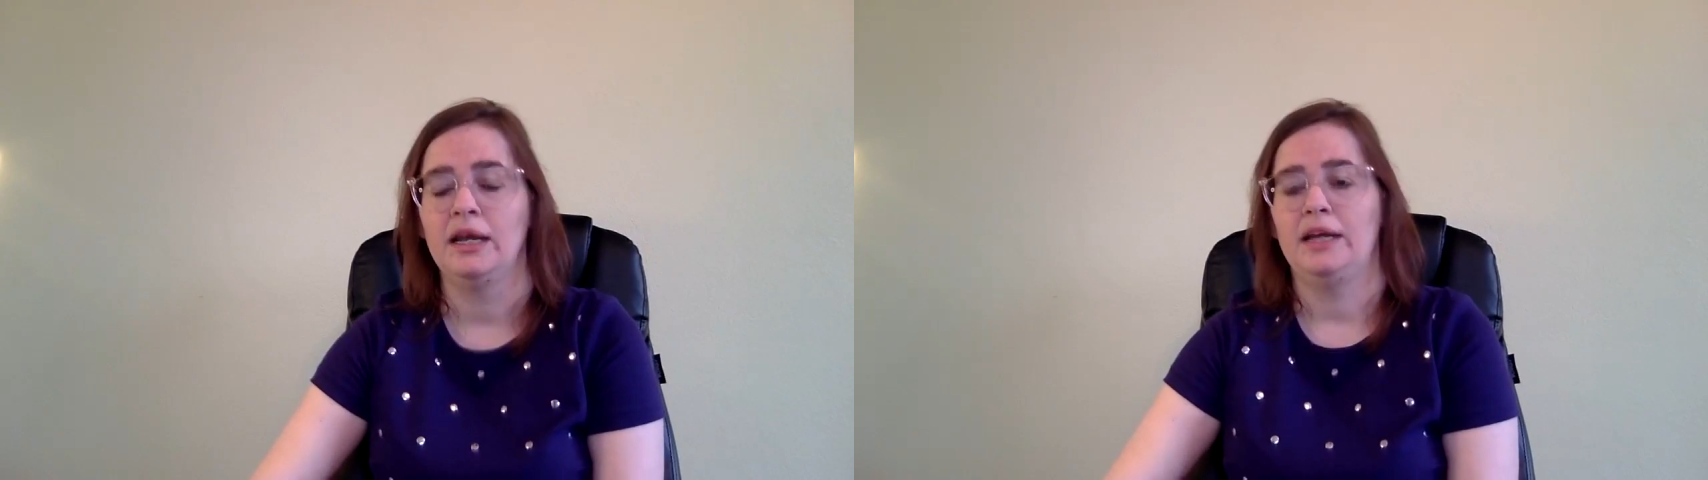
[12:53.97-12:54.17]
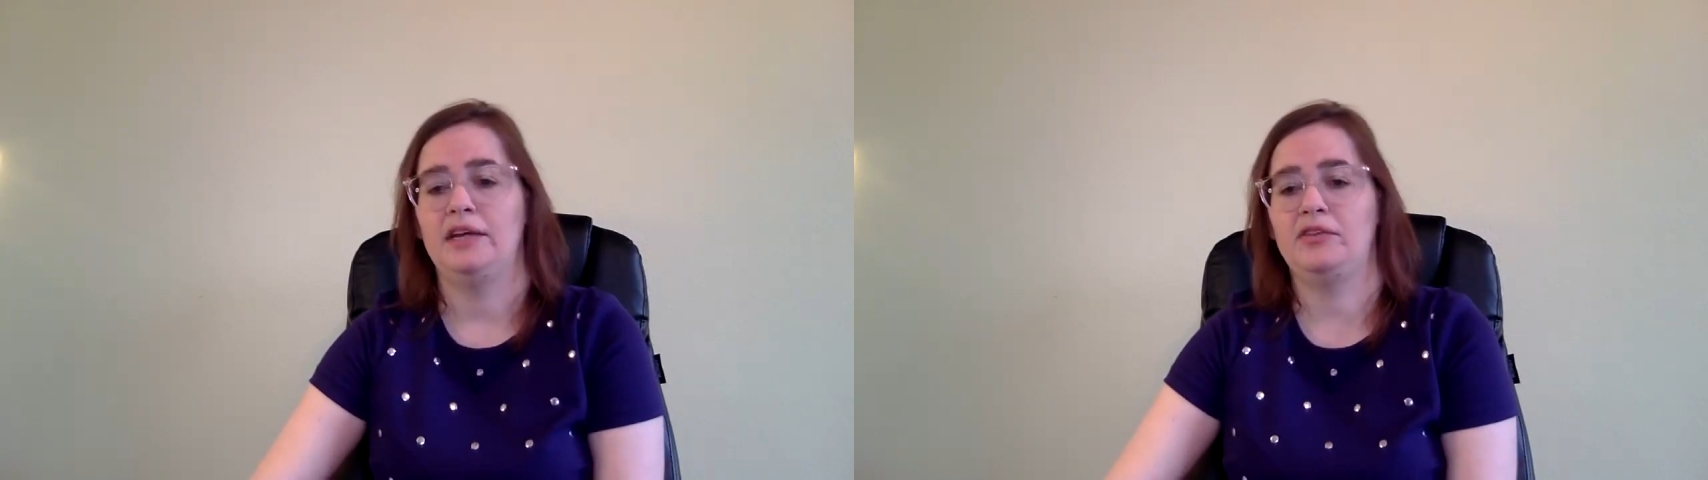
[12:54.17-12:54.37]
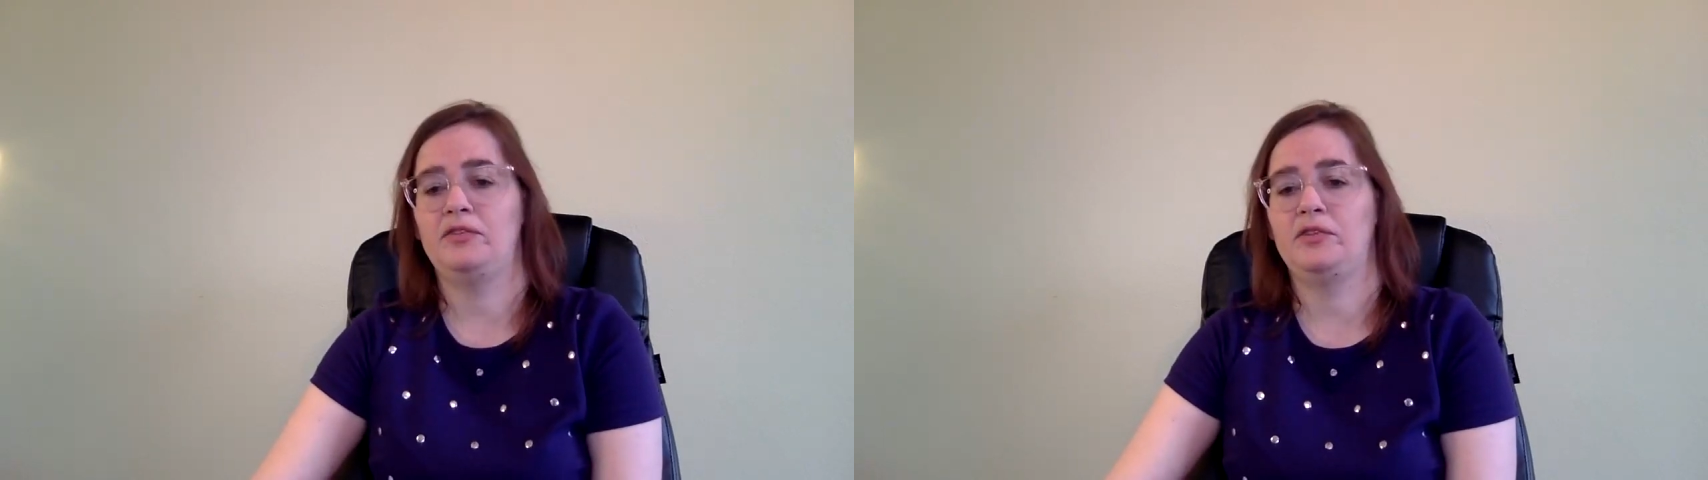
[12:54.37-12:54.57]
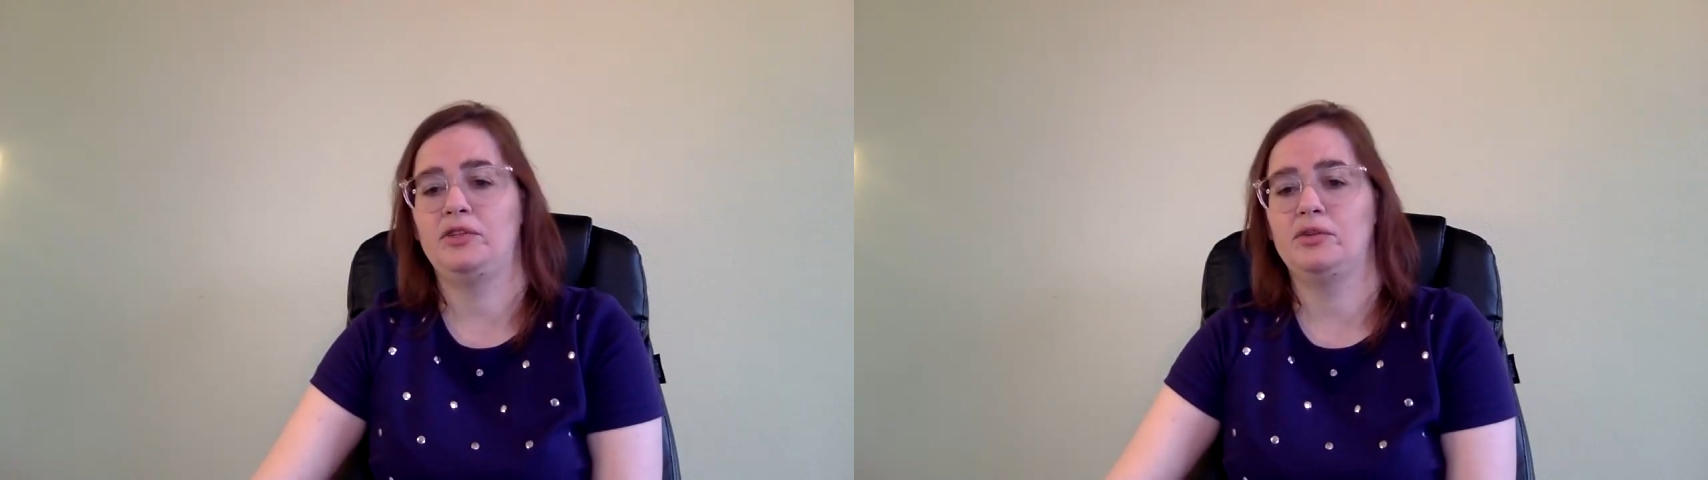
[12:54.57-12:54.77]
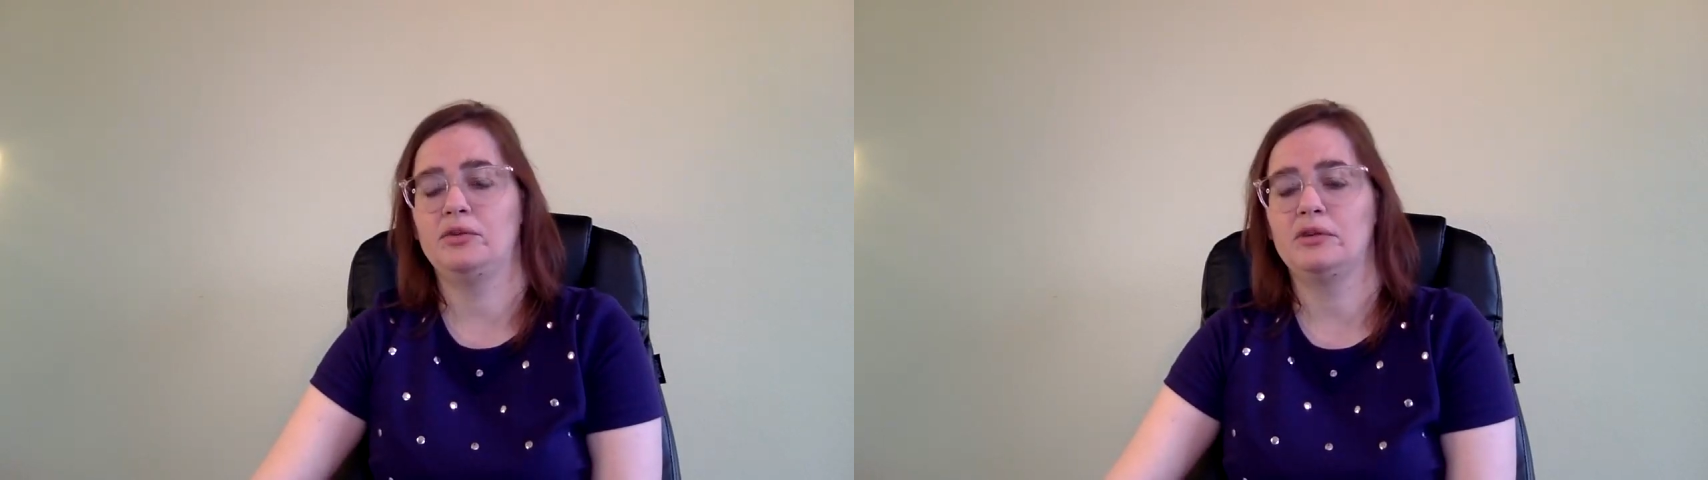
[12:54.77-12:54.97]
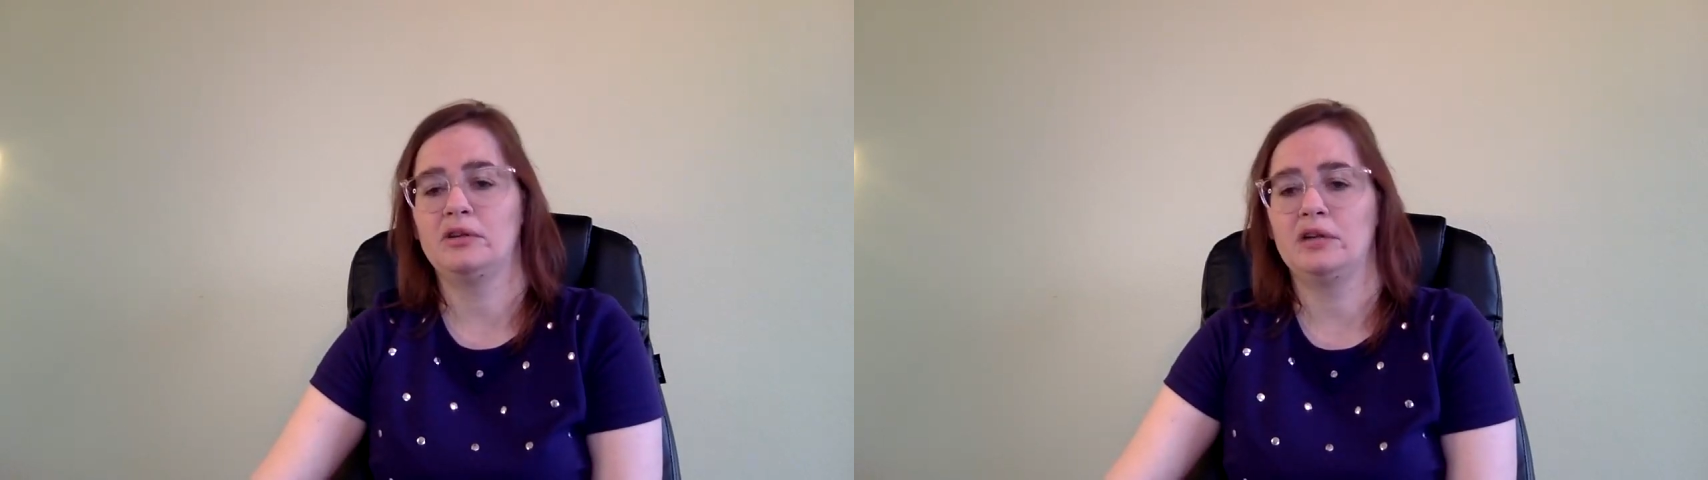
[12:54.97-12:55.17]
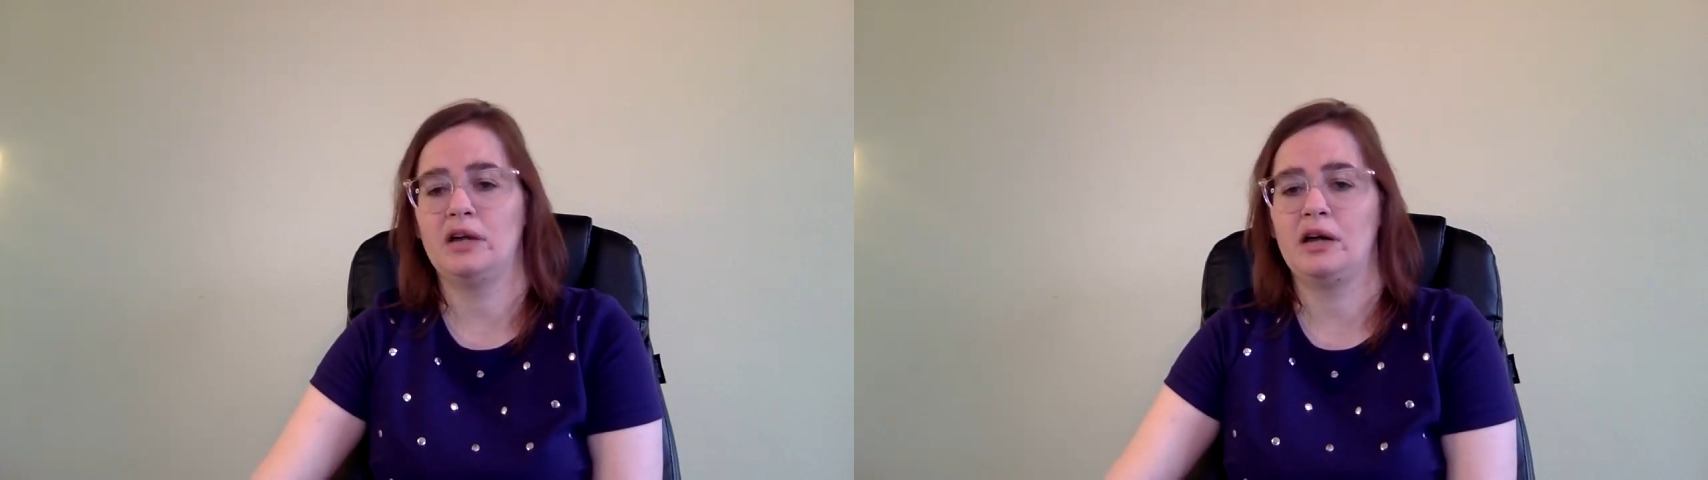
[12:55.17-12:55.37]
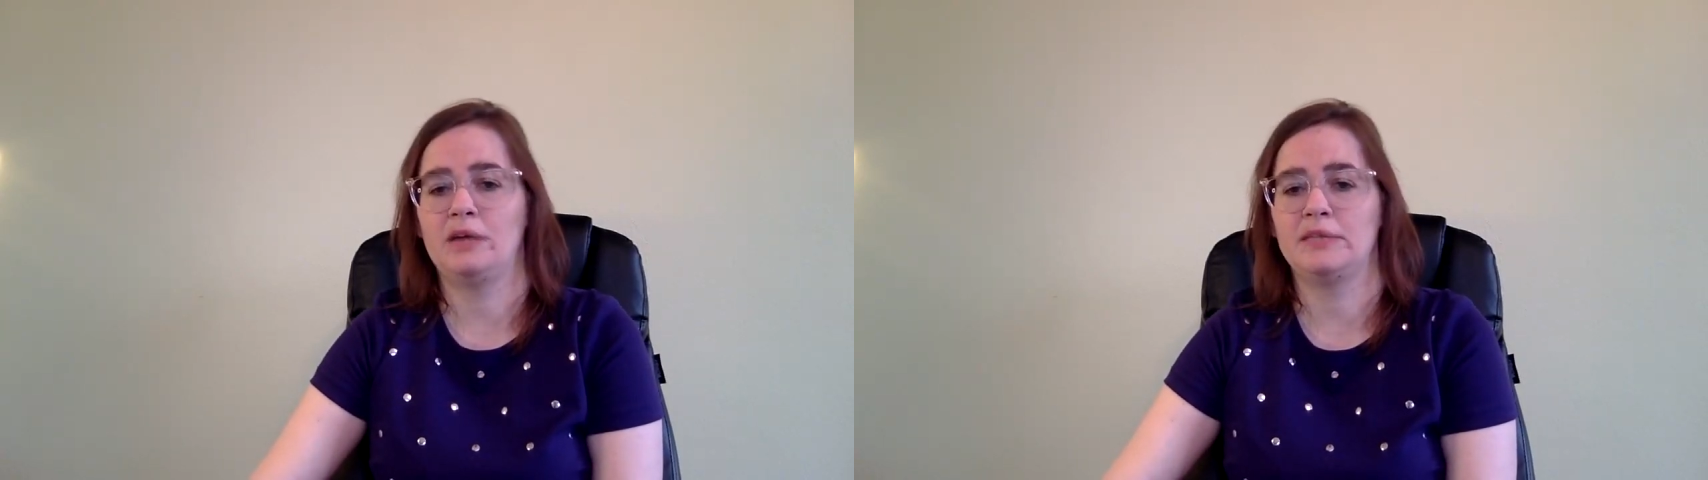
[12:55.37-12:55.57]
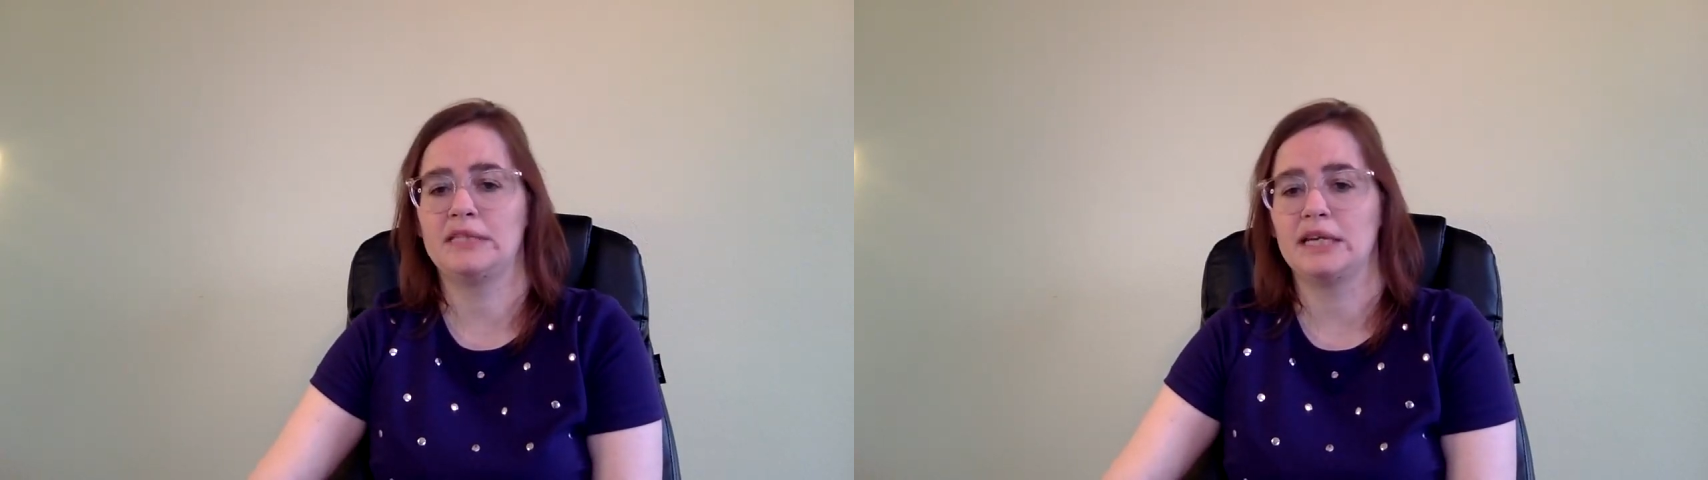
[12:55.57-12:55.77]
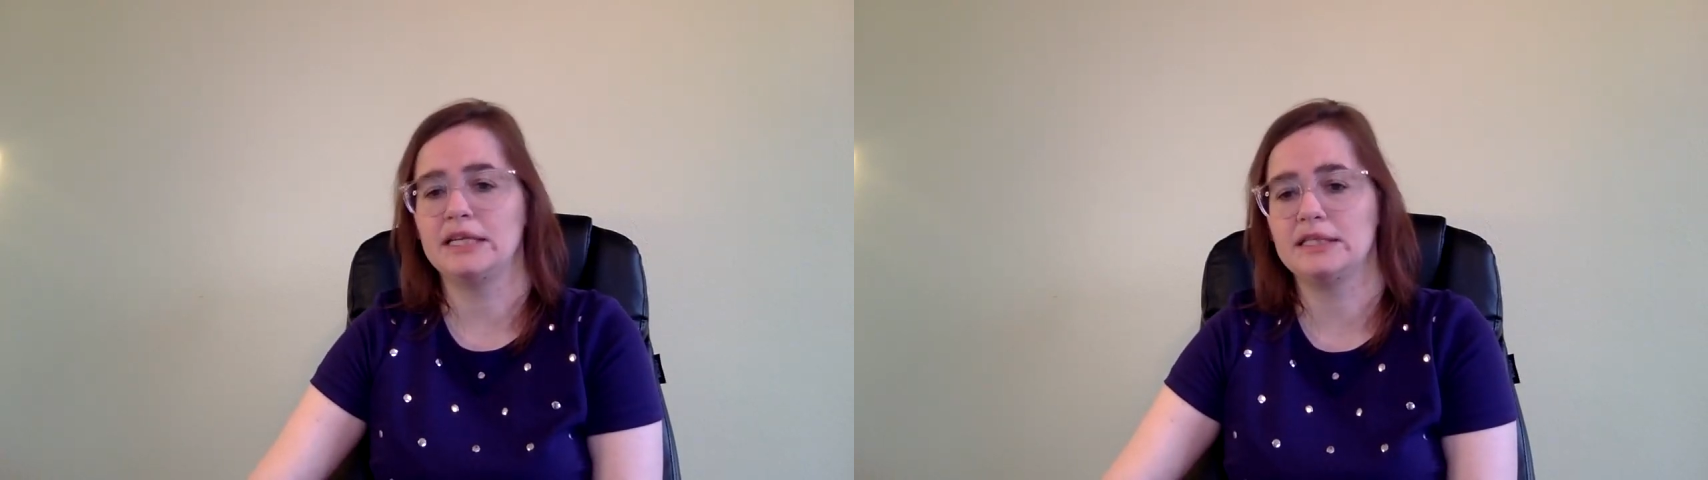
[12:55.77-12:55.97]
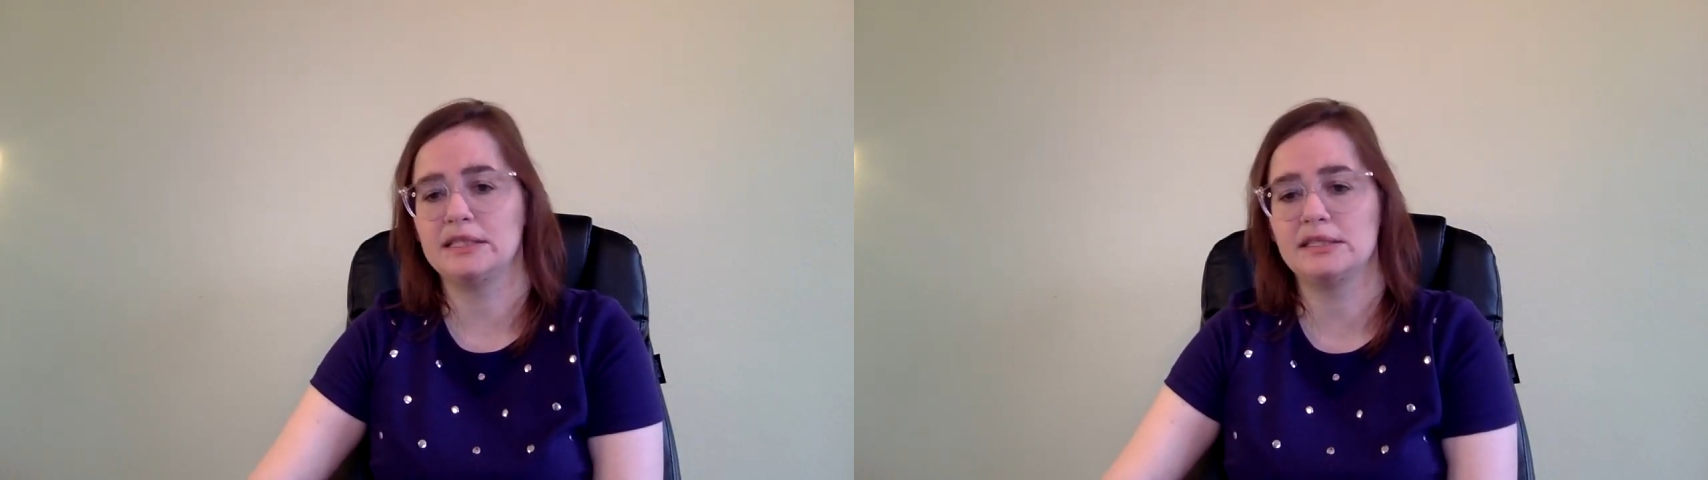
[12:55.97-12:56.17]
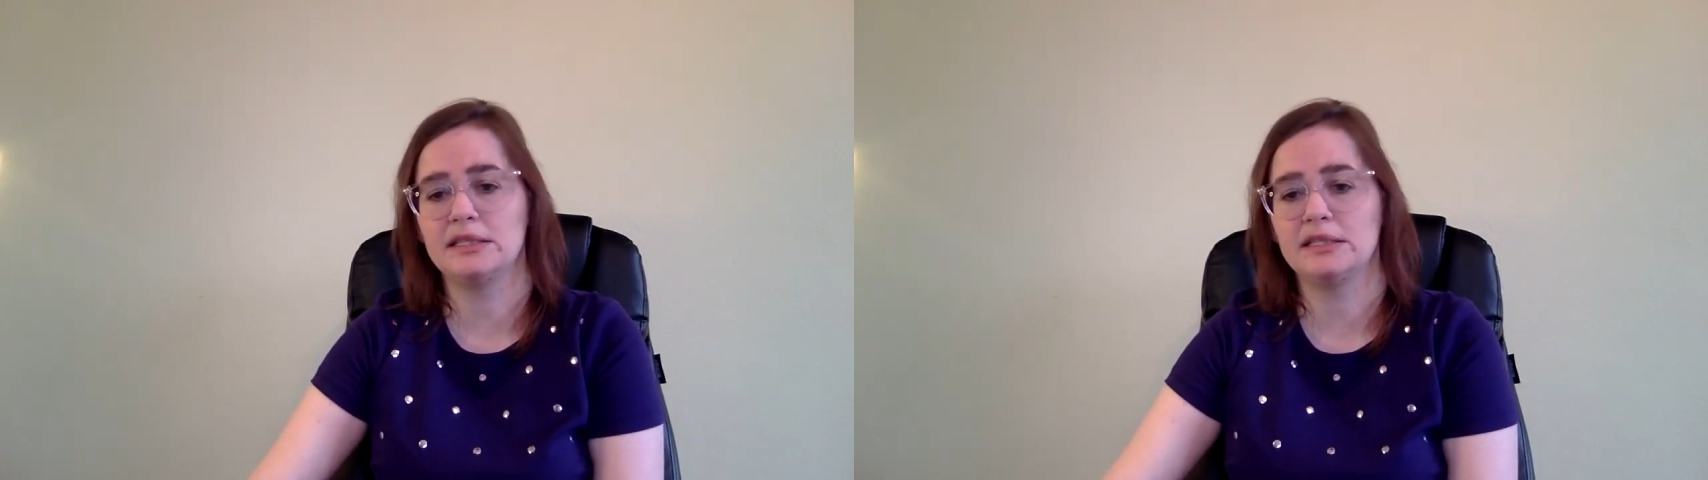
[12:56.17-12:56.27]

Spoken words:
If your scientists